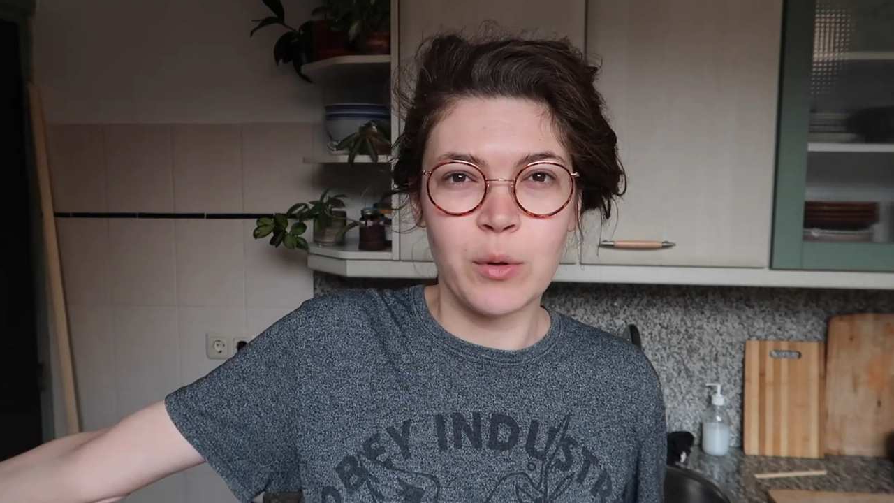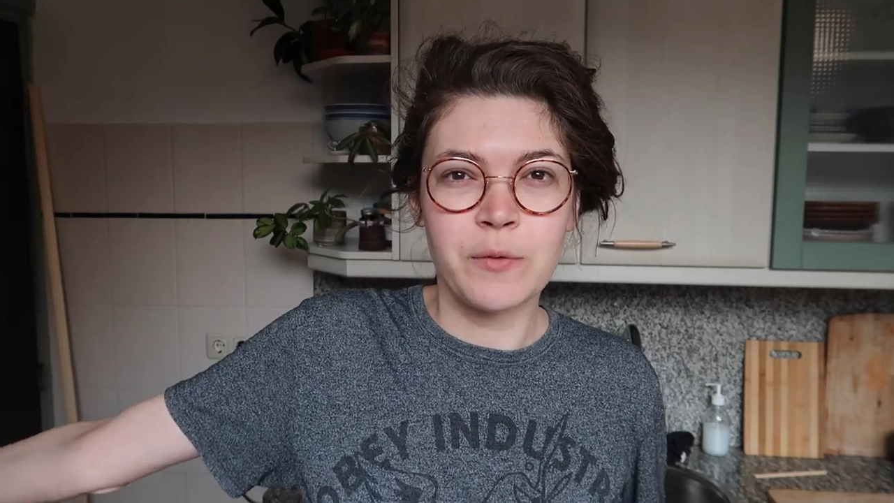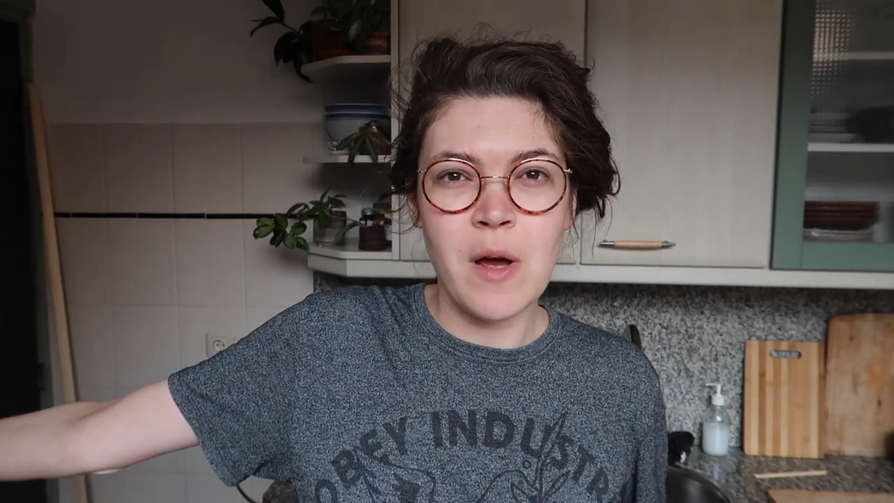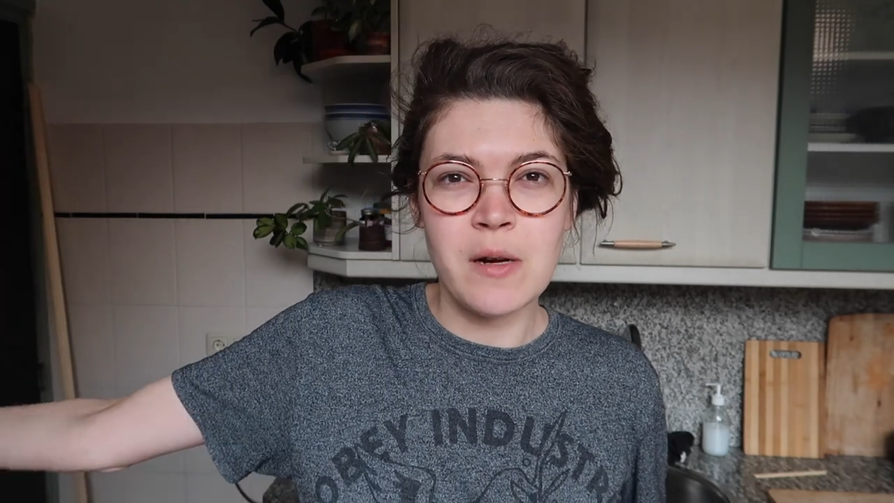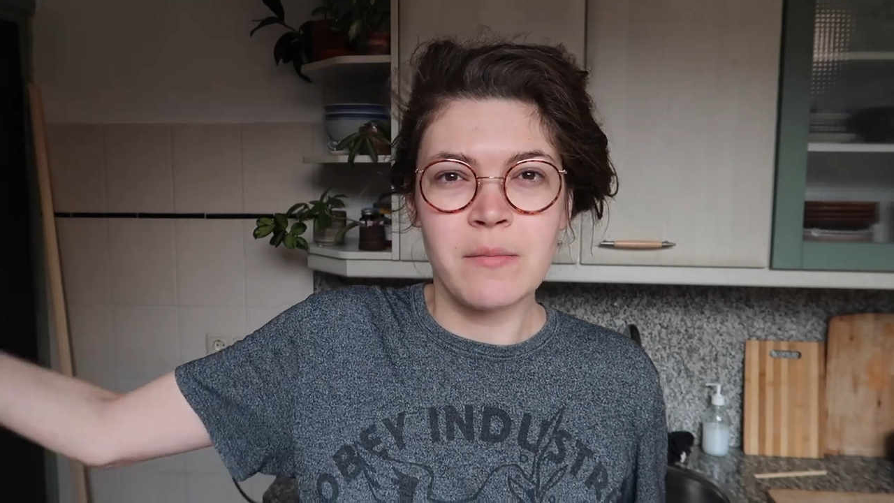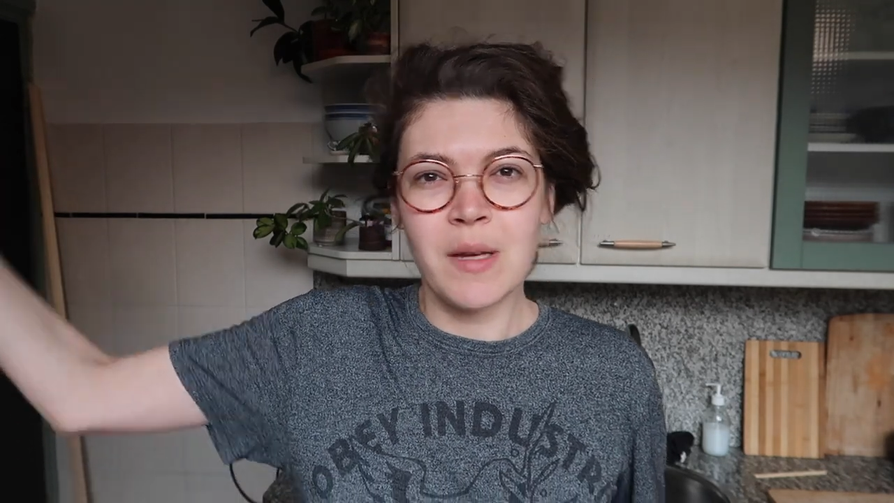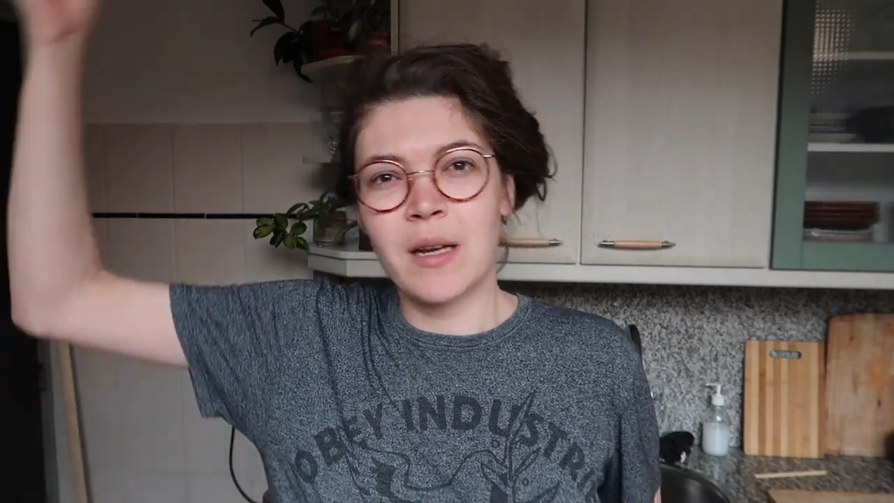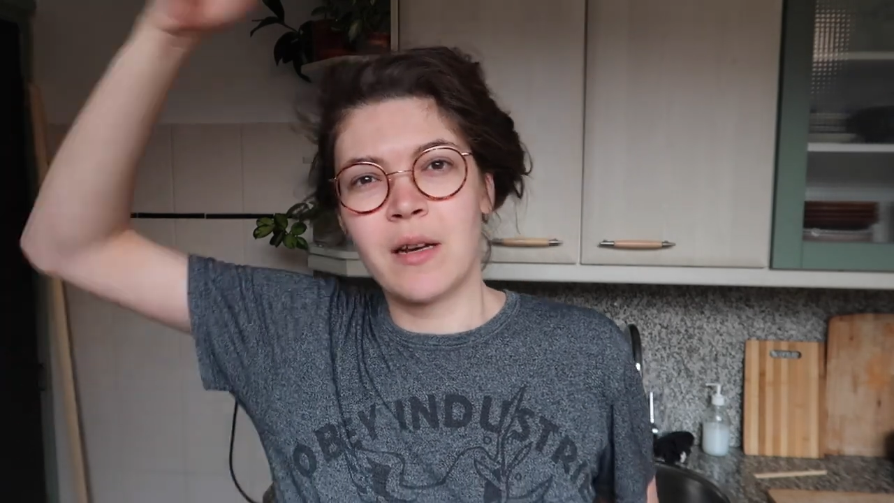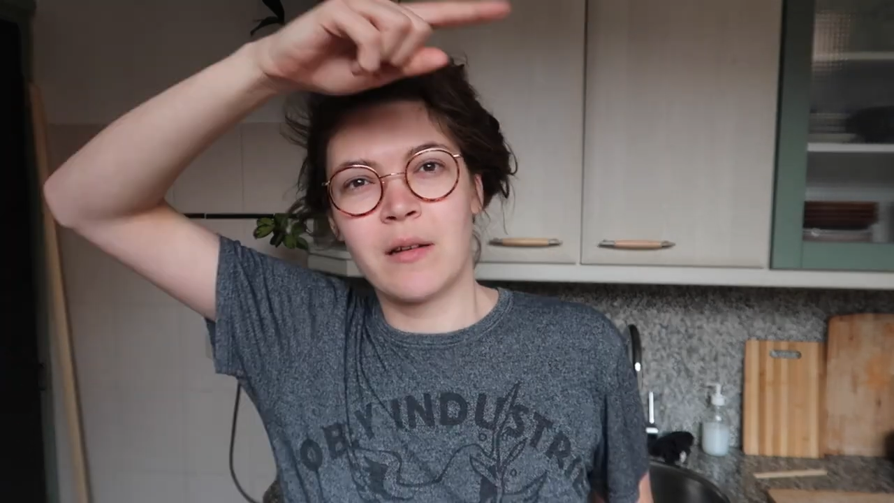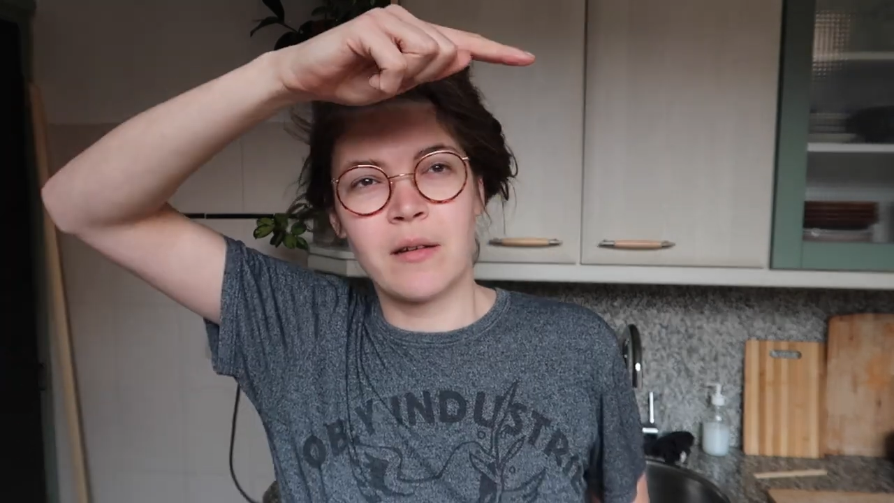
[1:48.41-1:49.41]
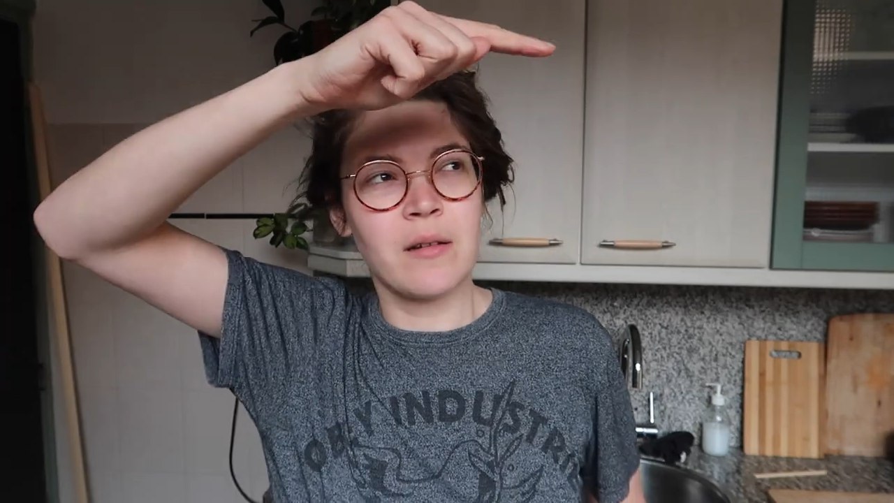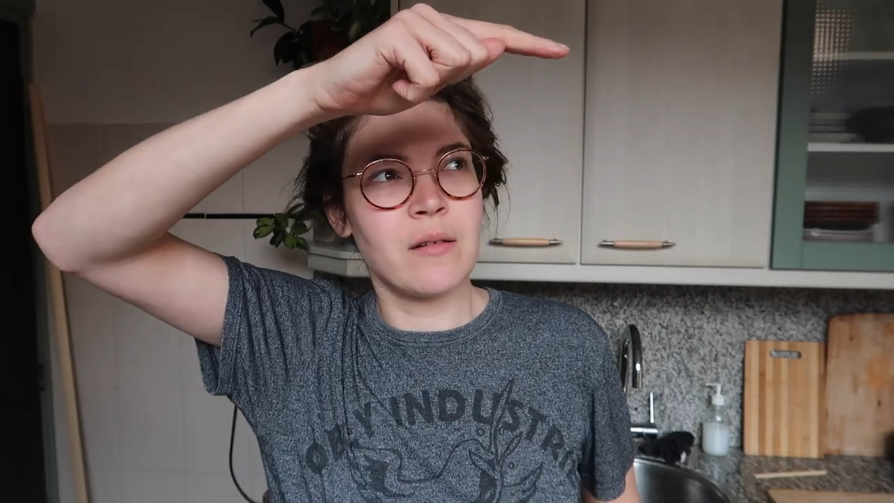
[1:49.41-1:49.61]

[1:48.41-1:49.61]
was fun. In